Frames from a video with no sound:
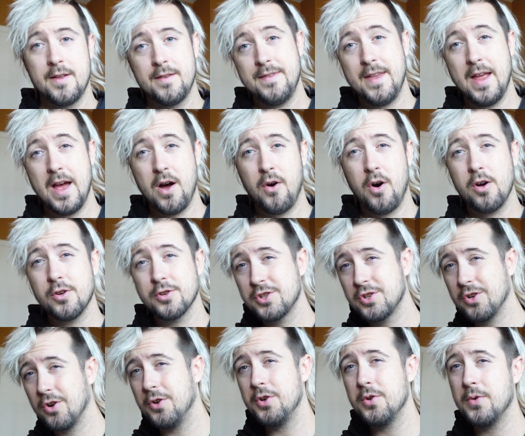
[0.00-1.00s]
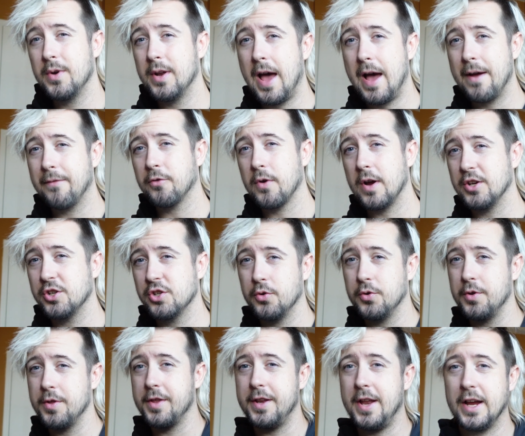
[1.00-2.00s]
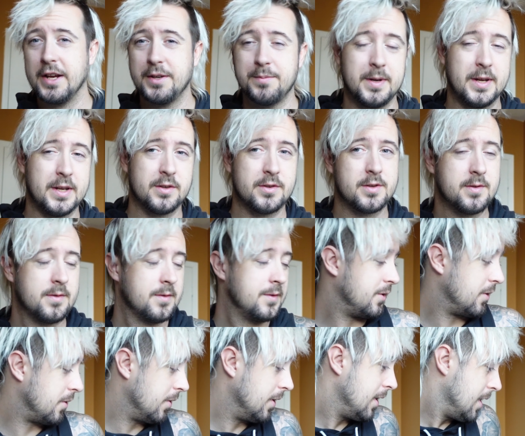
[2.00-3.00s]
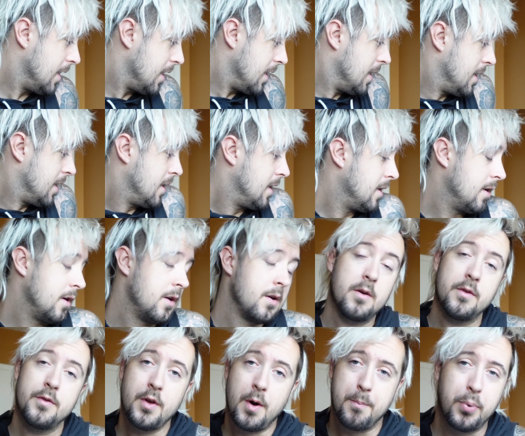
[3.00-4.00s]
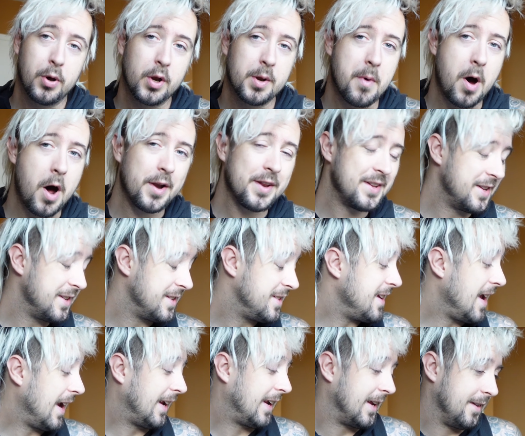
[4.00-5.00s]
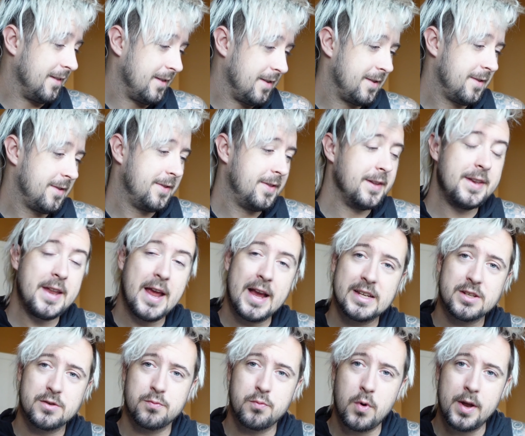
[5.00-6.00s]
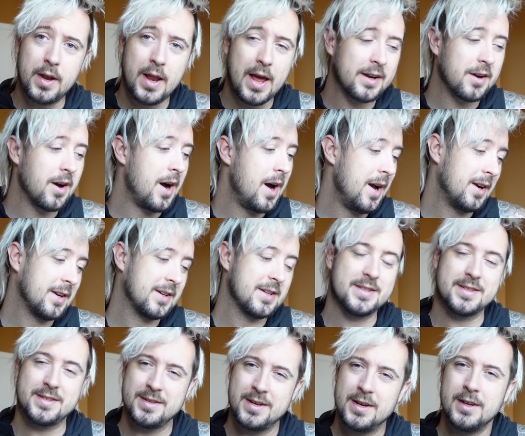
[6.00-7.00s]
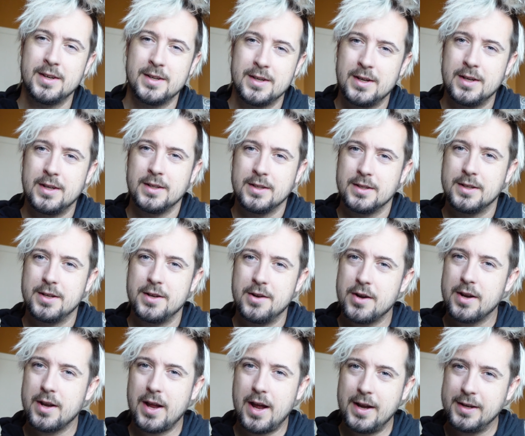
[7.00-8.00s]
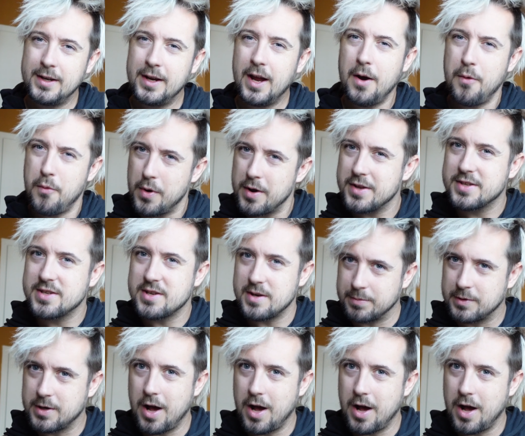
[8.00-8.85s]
Now, I'll show you it after I show you the next piece. So, I'll put them on in a second. The next one I got, because, you know what, I wanted some